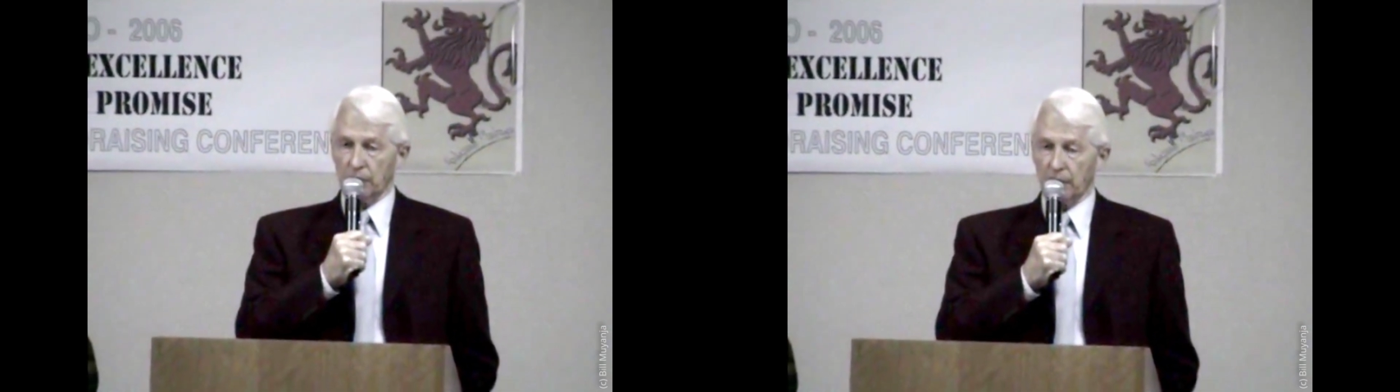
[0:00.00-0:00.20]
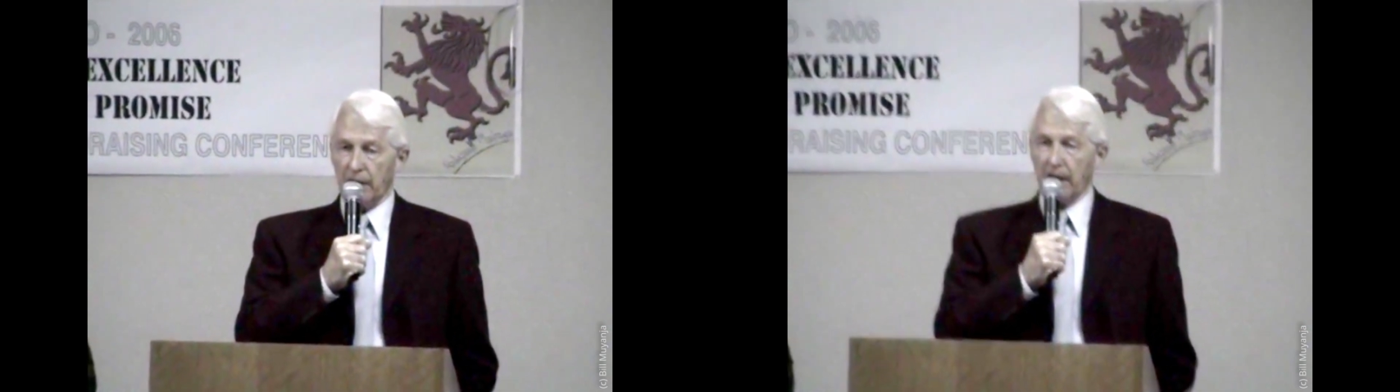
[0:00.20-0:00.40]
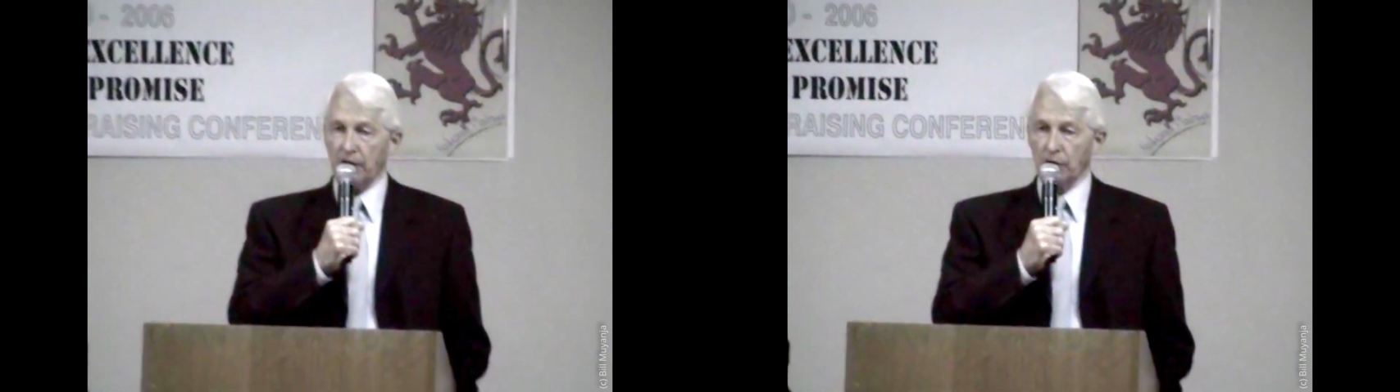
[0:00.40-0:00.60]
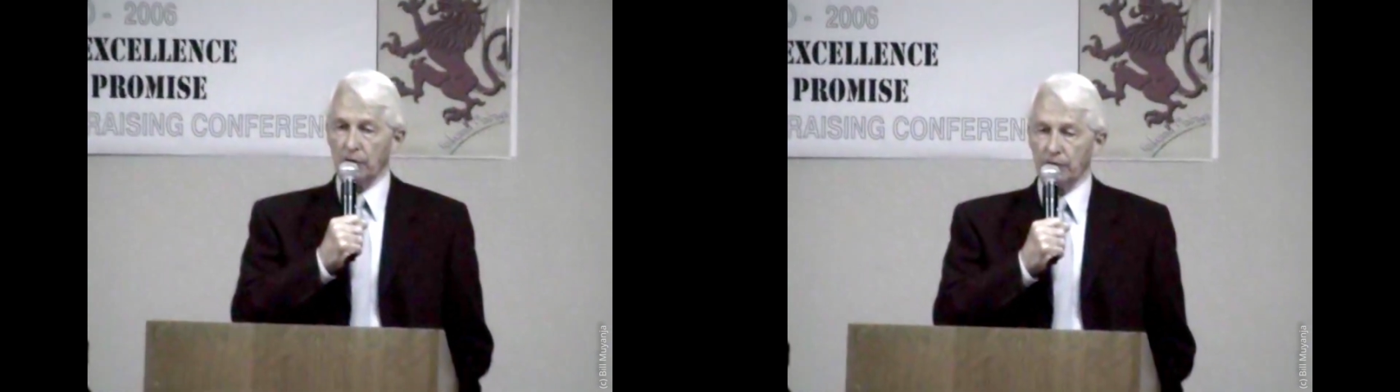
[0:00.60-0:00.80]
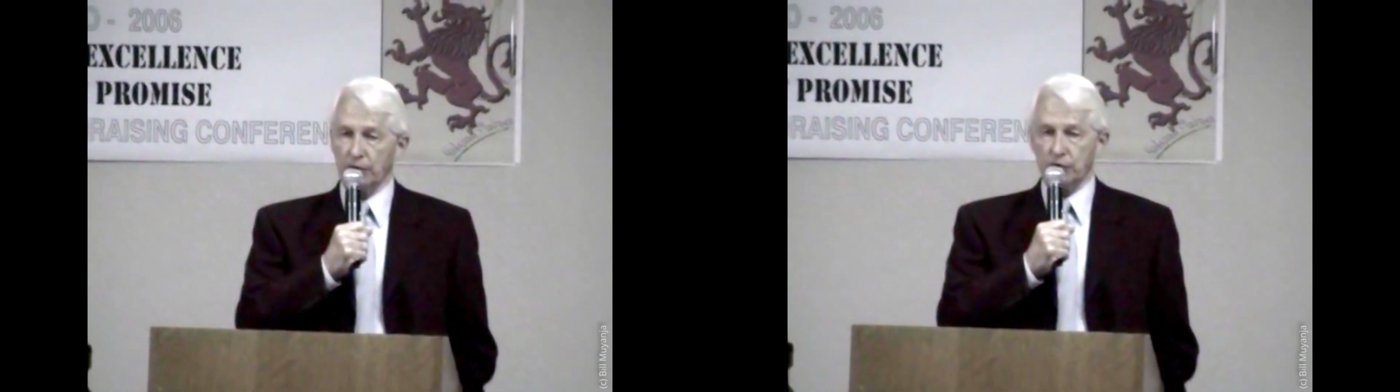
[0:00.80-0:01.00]
hand
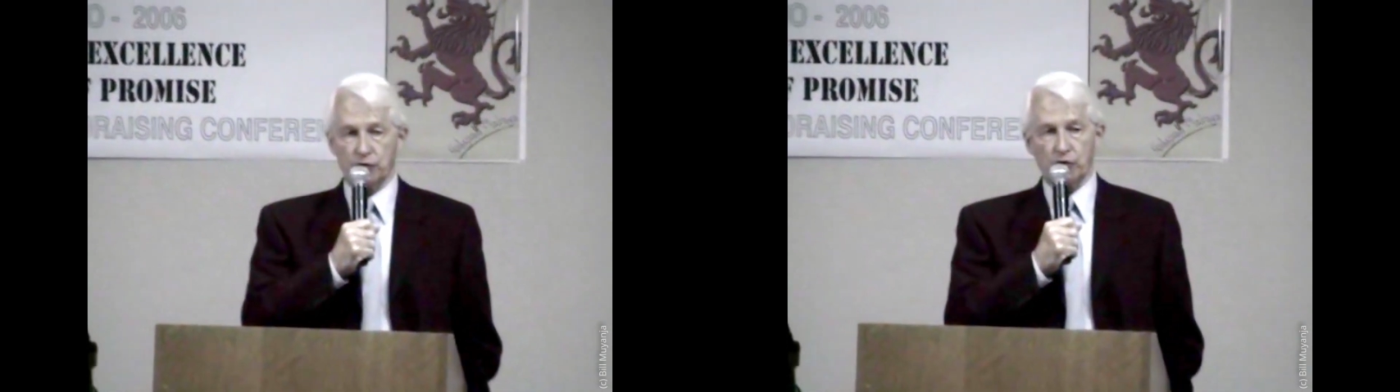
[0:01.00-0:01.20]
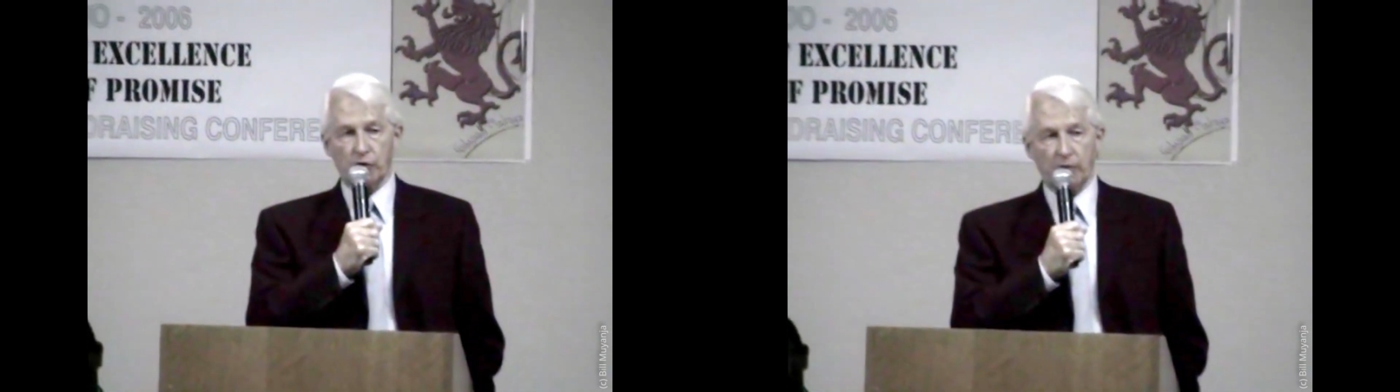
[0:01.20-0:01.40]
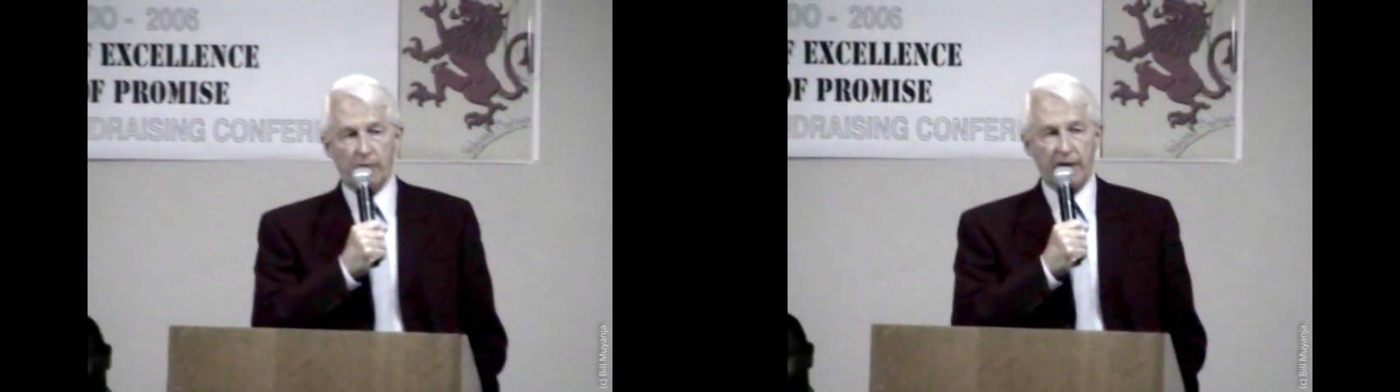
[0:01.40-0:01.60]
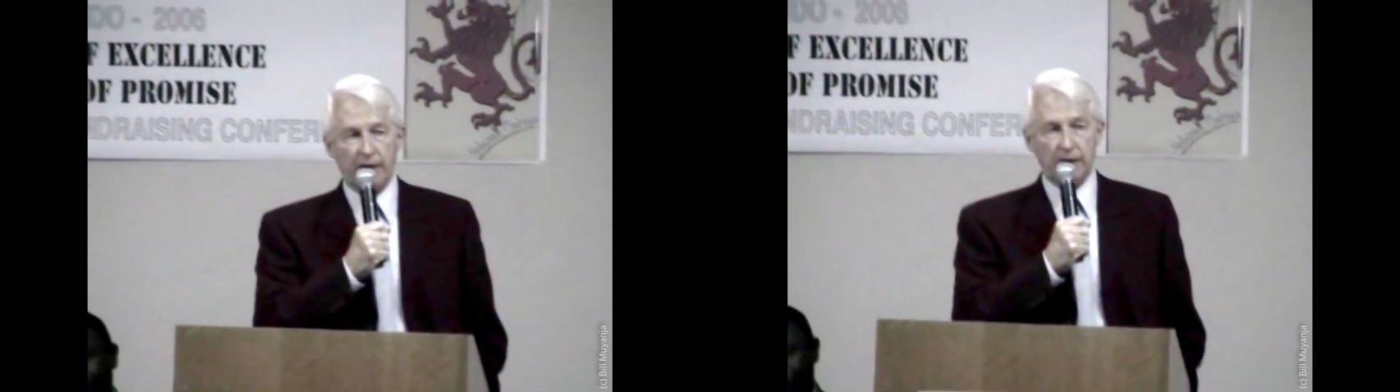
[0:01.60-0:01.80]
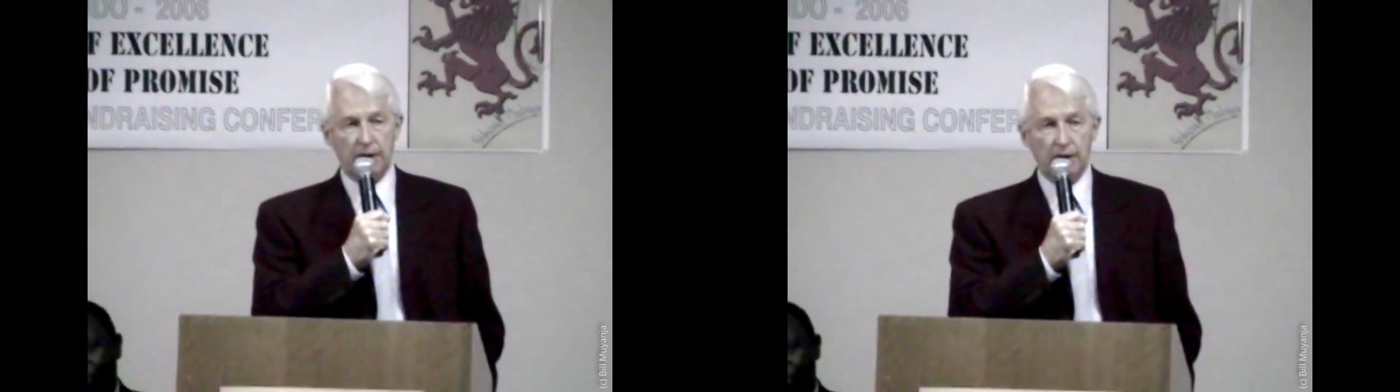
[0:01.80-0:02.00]
over to John and
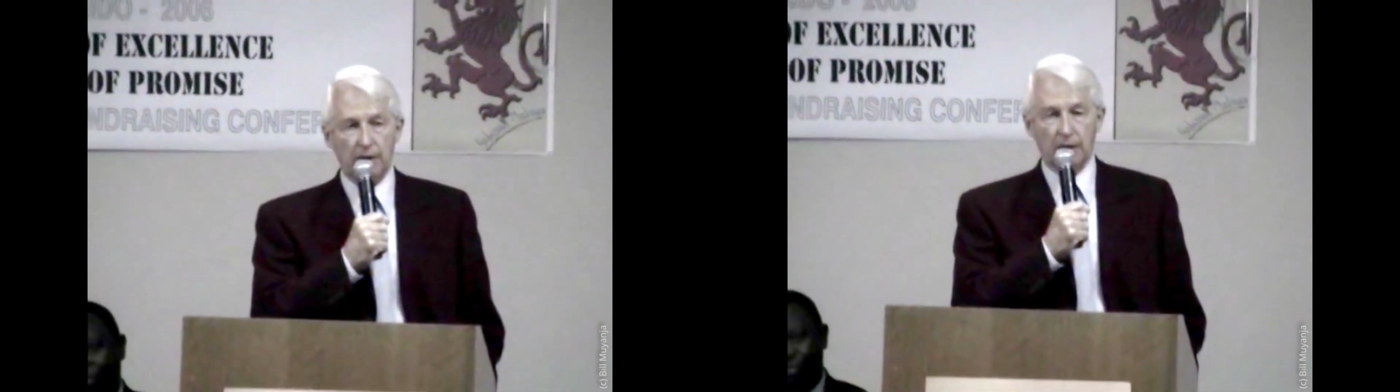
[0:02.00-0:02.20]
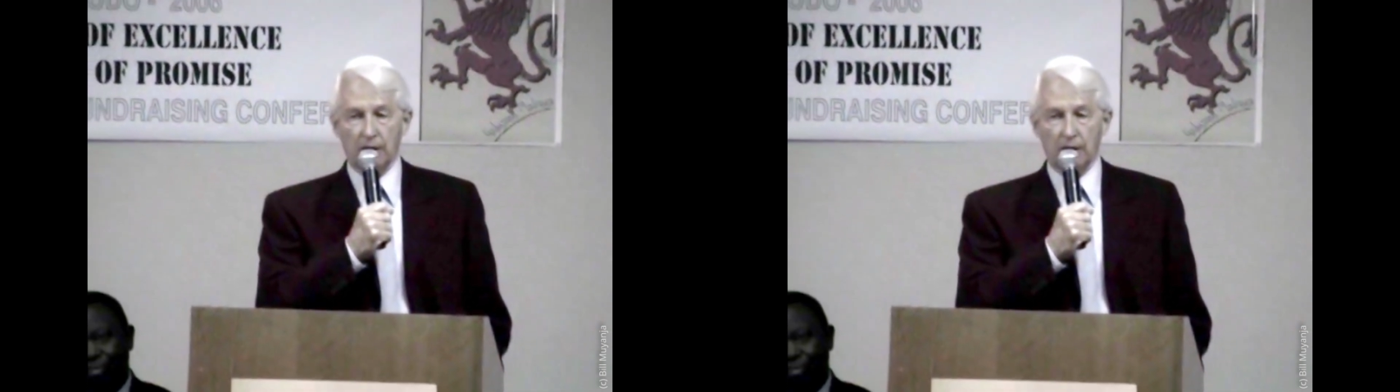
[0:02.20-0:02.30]
Paggy